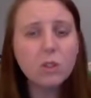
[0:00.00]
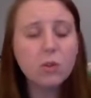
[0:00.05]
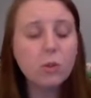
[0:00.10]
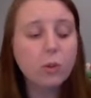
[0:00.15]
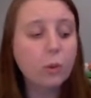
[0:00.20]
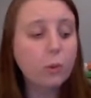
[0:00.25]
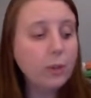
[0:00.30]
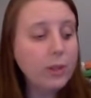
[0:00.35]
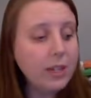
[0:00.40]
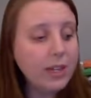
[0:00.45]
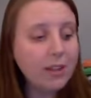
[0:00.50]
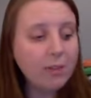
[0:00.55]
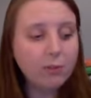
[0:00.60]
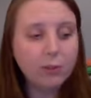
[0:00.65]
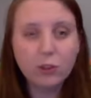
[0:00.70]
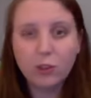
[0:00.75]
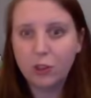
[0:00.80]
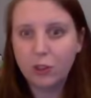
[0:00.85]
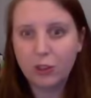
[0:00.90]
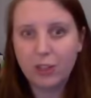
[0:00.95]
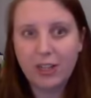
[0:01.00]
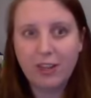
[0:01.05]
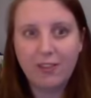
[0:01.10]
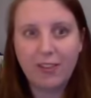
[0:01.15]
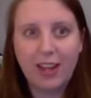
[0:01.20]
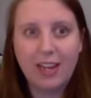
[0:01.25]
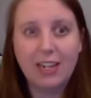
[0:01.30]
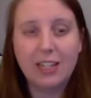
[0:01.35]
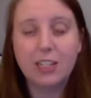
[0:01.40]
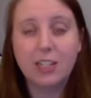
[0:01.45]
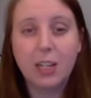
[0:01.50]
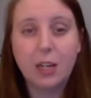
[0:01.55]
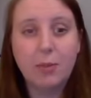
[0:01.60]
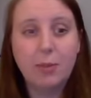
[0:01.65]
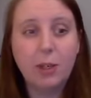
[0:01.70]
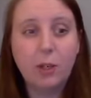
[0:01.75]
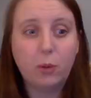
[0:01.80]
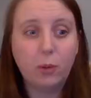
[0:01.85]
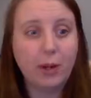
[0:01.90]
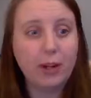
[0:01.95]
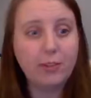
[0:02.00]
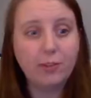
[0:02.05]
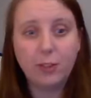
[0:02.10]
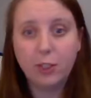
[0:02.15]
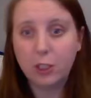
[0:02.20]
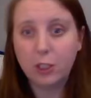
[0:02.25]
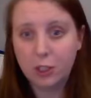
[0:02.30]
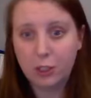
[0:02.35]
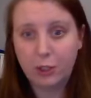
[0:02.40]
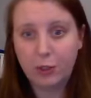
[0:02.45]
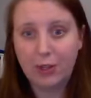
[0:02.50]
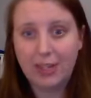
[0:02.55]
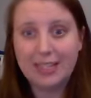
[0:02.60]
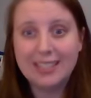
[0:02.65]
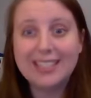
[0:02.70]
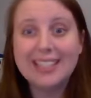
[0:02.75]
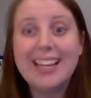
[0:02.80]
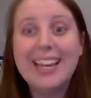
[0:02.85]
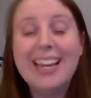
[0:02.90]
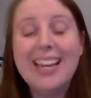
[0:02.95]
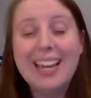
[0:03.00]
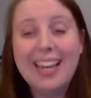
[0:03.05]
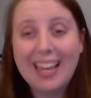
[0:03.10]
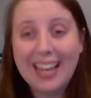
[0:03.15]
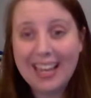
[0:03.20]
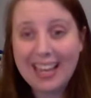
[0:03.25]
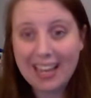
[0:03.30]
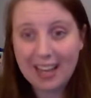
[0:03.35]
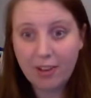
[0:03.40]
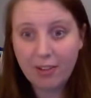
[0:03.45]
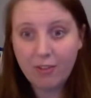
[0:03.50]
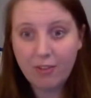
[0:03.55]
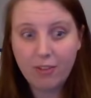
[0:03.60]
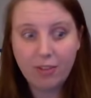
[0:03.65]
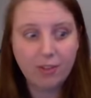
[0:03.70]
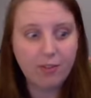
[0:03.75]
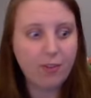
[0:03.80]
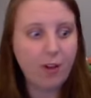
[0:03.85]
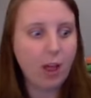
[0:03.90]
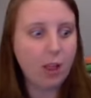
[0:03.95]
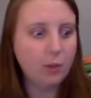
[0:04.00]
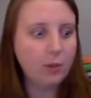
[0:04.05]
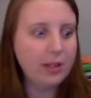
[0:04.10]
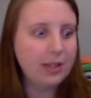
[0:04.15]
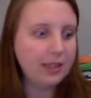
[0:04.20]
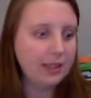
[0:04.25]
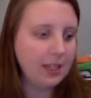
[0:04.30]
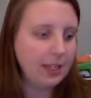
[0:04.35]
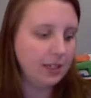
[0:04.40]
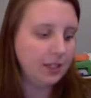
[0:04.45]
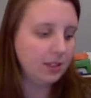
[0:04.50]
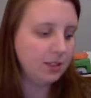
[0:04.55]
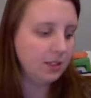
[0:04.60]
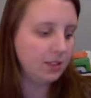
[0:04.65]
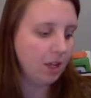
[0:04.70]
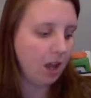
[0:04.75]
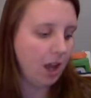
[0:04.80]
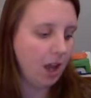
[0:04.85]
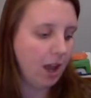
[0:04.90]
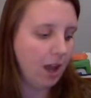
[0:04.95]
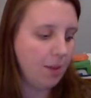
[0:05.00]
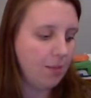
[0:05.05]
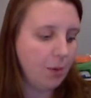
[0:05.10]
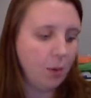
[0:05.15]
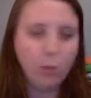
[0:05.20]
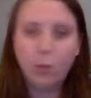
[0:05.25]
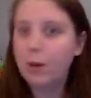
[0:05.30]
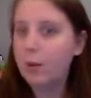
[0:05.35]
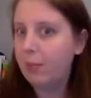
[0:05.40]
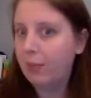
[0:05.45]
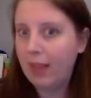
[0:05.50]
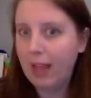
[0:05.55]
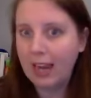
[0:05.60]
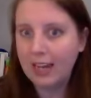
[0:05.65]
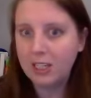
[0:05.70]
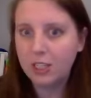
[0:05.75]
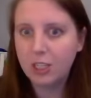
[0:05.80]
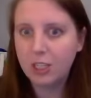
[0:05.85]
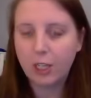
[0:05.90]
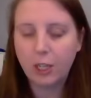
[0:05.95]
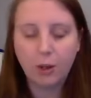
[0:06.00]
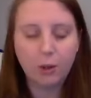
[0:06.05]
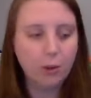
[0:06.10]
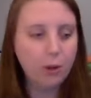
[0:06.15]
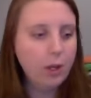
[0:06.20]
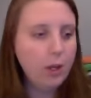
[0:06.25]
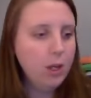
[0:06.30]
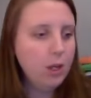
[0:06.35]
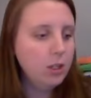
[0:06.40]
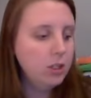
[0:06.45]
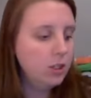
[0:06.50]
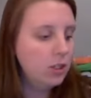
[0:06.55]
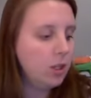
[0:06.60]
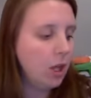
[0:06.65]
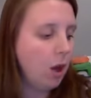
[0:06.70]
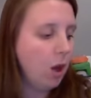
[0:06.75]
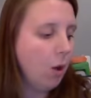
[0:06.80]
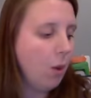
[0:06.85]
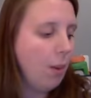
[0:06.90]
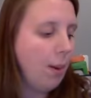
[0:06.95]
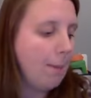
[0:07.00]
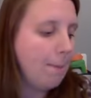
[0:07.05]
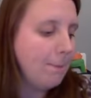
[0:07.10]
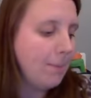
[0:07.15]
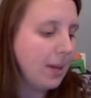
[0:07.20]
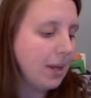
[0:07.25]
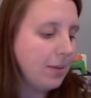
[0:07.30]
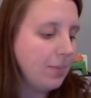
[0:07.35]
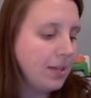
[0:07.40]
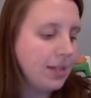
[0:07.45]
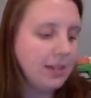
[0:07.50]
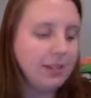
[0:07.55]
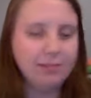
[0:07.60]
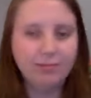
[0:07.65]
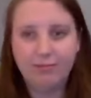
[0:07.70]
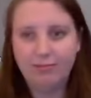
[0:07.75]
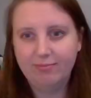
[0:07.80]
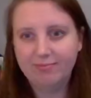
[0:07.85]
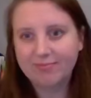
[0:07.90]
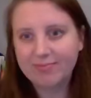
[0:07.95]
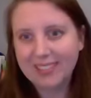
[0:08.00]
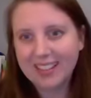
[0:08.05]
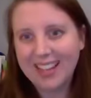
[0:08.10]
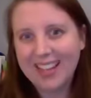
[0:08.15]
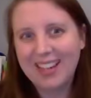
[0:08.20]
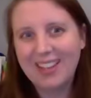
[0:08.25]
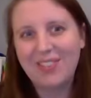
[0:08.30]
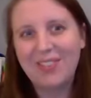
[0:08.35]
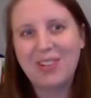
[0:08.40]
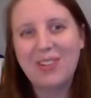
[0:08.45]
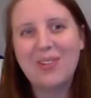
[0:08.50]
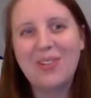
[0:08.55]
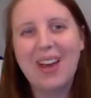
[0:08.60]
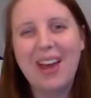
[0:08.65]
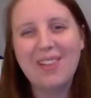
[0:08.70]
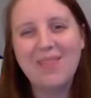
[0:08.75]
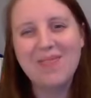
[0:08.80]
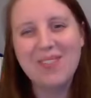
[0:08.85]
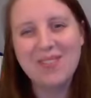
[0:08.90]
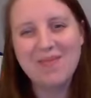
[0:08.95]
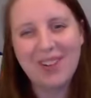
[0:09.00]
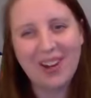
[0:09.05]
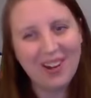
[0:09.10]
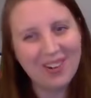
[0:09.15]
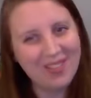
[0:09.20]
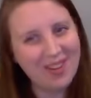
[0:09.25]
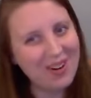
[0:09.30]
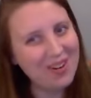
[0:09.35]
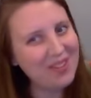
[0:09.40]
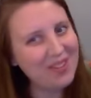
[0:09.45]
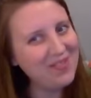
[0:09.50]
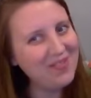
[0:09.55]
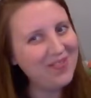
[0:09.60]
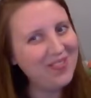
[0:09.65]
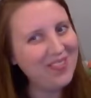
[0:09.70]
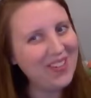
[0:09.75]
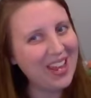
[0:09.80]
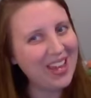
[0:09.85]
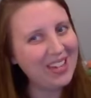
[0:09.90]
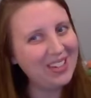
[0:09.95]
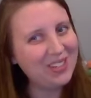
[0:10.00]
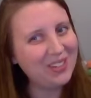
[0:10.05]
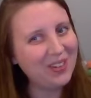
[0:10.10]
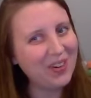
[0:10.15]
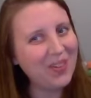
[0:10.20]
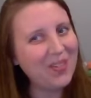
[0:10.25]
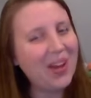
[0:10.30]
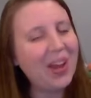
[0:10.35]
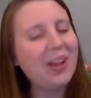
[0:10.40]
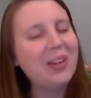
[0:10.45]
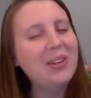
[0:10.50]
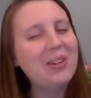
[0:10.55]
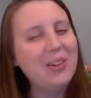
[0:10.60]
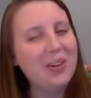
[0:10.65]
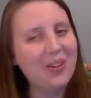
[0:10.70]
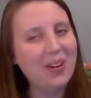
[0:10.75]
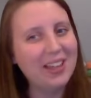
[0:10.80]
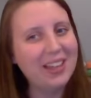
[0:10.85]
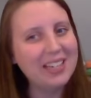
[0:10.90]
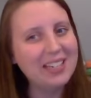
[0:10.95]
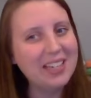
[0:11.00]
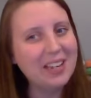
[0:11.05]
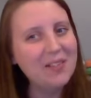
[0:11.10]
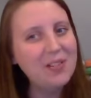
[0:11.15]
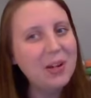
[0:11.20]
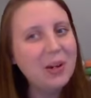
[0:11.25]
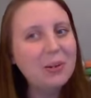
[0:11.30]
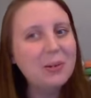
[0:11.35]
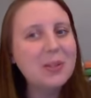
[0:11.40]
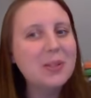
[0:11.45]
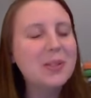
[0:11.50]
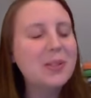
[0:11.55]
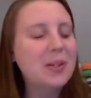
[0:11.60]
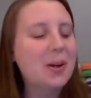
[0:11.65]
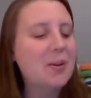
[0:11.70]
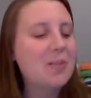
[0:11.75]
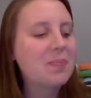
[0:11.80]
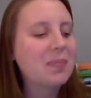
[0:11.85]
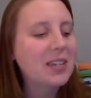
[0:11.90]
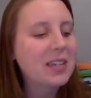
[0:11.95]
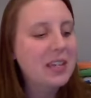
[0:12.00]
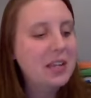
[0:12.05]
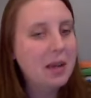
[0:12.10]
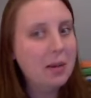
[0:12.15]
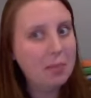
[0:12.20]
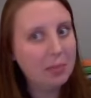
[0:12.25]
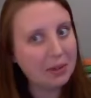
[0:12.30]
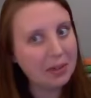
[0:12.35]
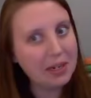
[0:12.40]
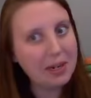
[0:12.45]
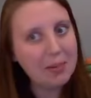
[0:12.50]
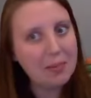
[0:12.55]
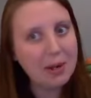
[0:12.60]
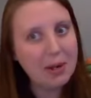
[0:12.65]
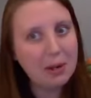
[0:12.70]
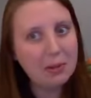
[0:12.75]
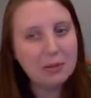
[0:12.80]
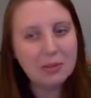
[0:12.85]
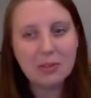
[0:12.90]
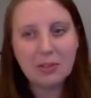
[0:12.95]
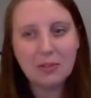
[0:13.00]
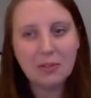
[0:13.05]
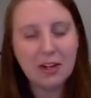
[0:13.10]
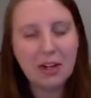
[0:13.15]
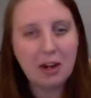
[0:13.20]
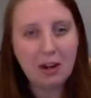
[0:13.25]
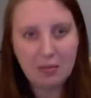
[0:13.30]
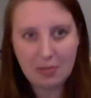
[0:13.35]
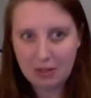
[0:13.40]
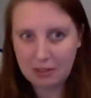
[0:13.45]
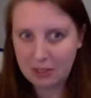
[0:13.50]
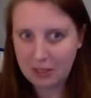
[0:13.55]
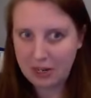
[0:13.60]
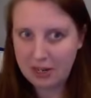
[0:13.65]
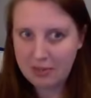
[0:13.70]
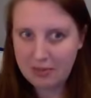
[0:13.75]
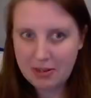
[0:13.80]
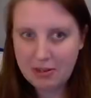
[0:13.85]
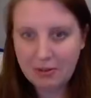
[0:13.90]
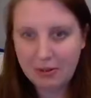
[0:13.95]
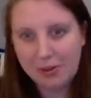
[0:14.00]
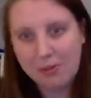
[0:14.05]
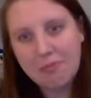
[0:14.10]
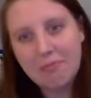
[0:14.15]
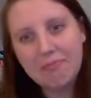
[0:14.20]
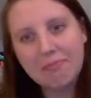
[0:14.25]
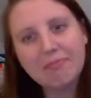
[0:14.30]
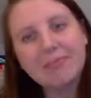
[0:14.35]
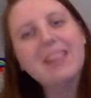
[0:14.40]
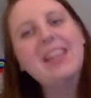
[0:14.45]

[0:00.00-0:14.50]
So a re-entry event is going to be great for your students if the following things would apply to you. So maybe, and if you have been part of our page for a while, you know I like to have notes. So looking at my notes over here, I'm not trying to be rude.